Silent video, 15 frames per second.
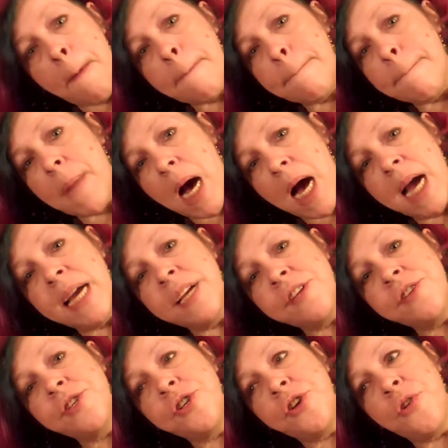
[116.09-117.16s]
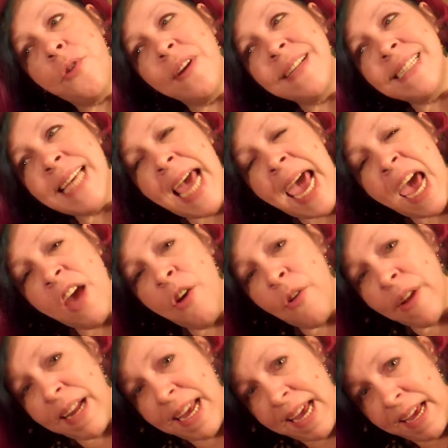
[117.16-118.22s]
Mind your
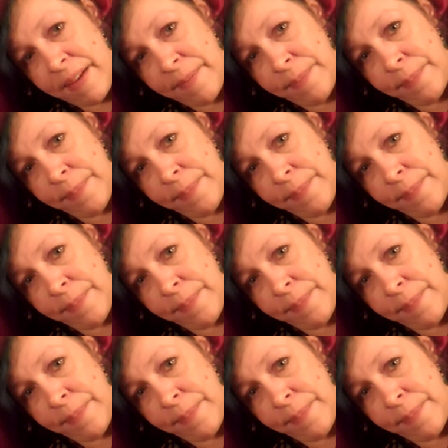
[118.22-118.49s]
integrity.